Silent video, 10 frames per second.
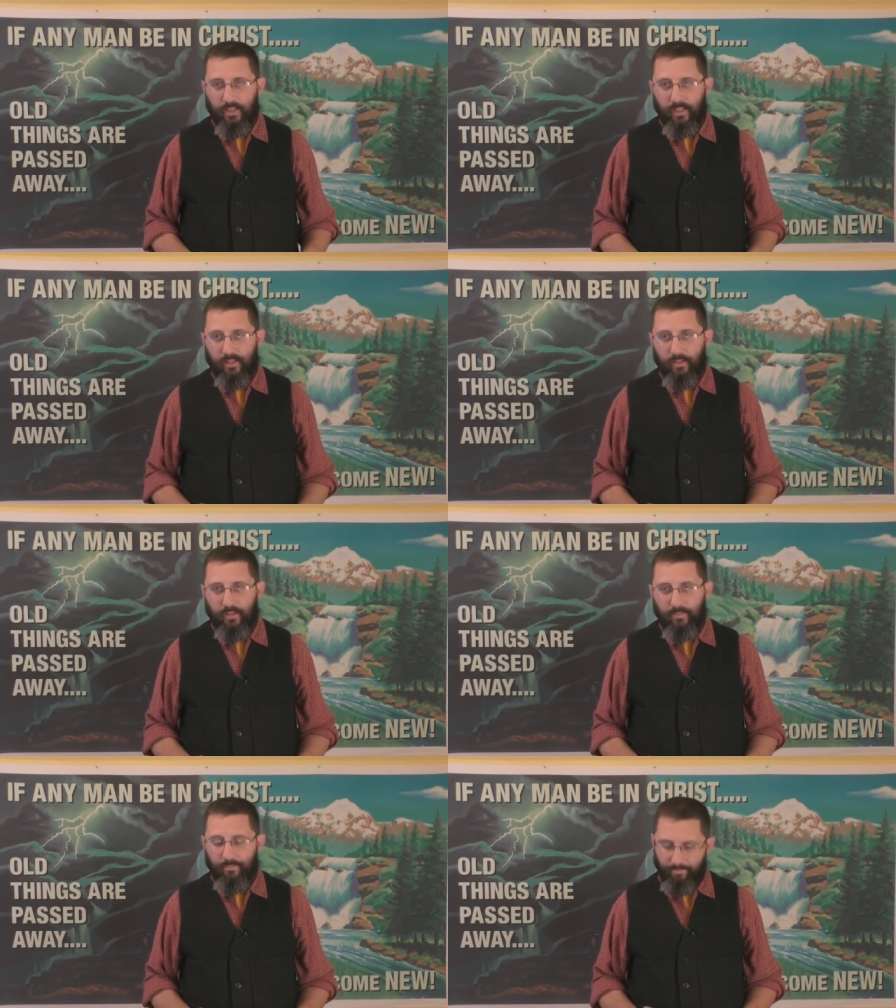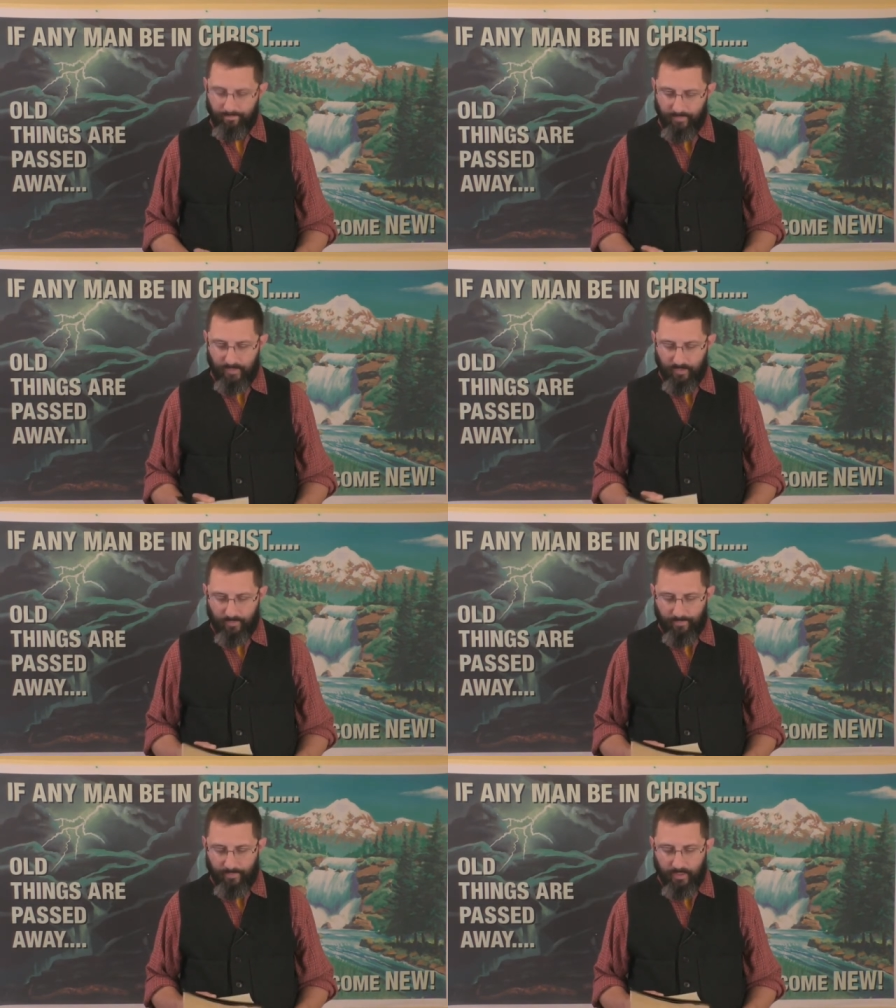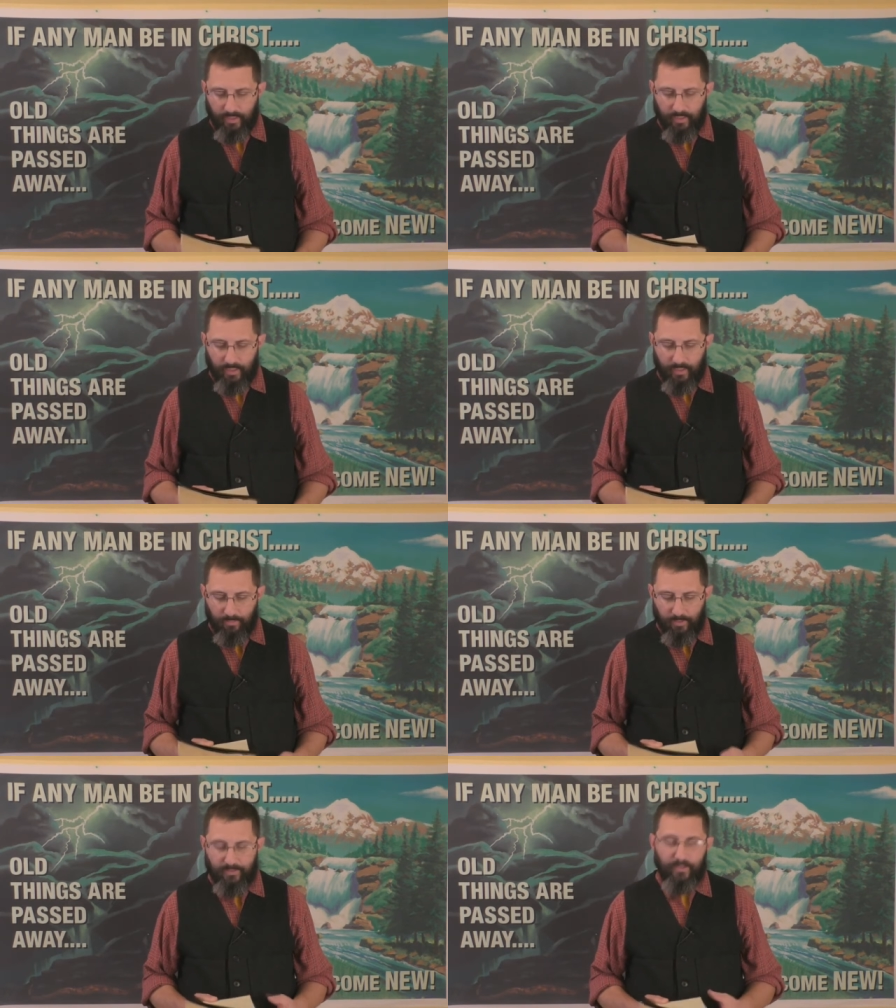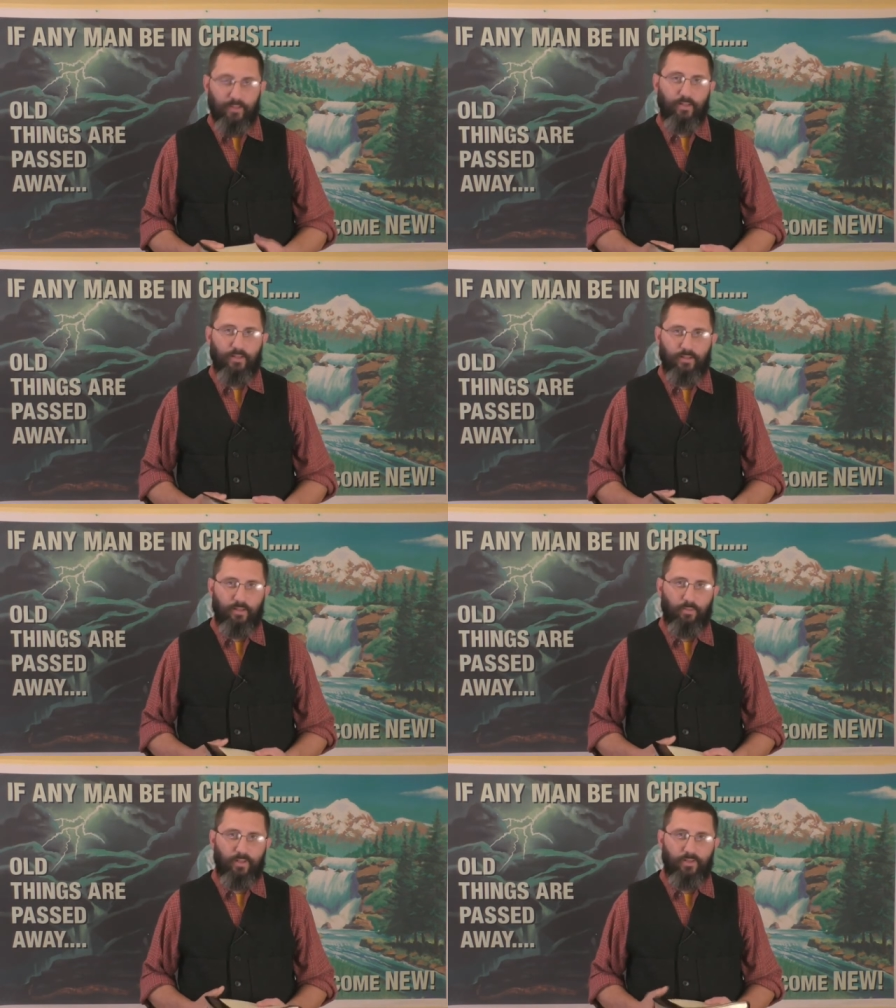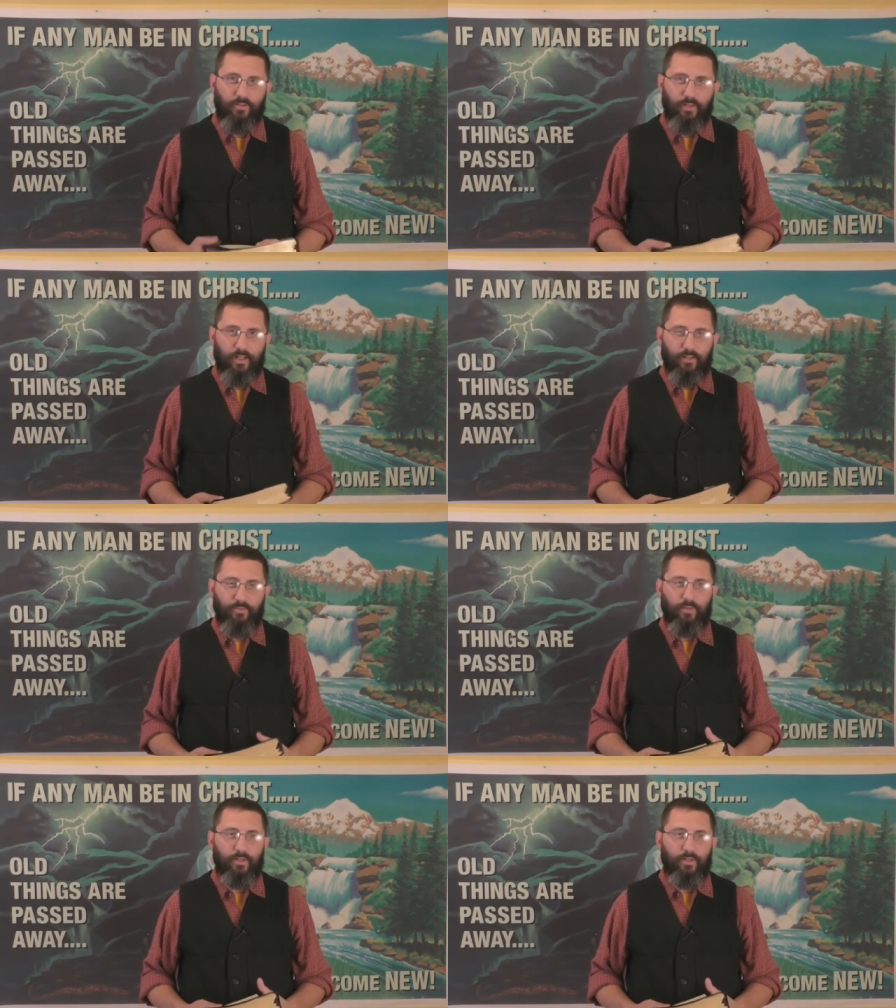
And um, so, but uh, you say, what did you drive?